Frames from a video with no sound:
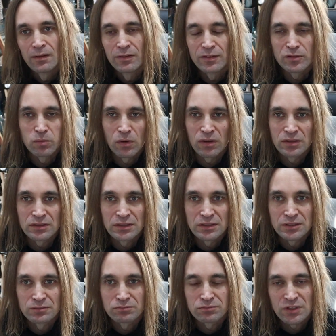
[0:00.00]
this
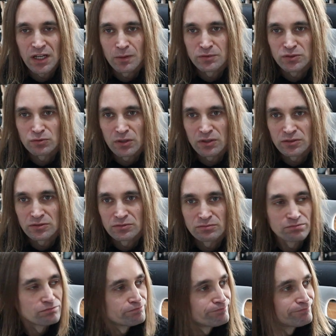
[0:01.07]
one comes in around
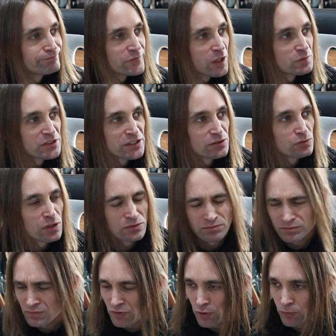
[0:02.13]

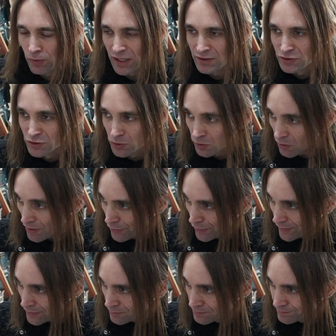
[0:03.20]
300 euro, I
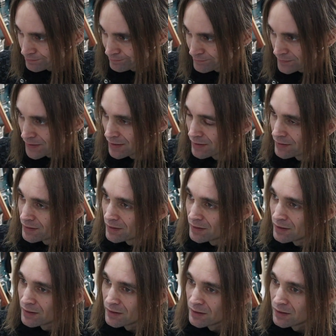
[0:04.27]
think.
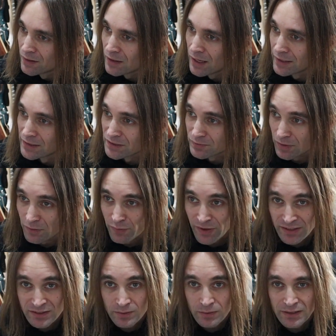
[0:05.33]
And it's very
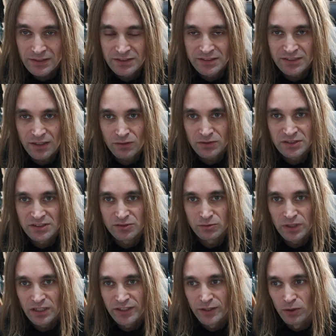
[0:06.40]
flexible and it sounds
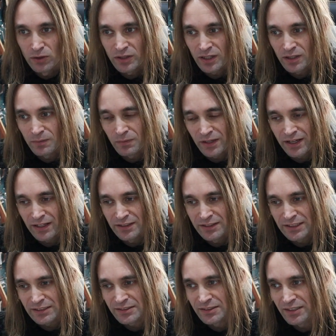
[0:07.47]
really good. I got it
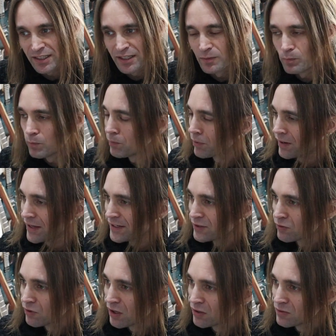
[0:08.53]
yesterday and played
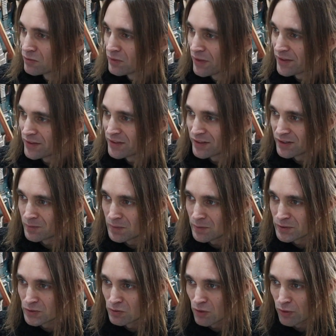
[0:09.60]
around with it
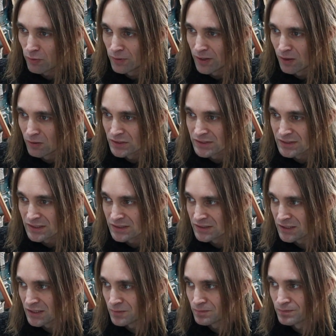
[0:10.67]
maybe 2 or 3 hours, and
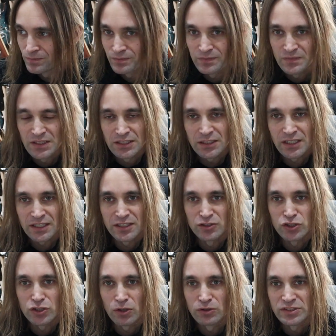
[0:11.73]
yeah, I can
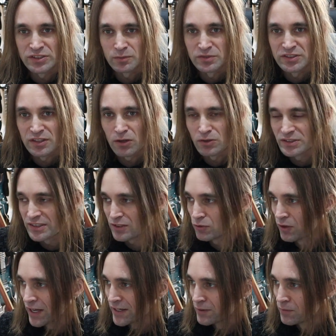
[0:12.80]
show you some sounds I
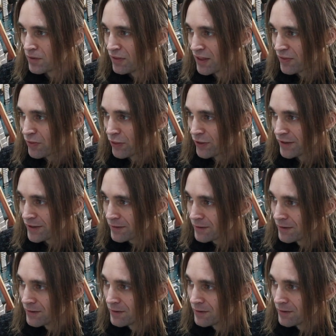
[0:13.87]
created with that thing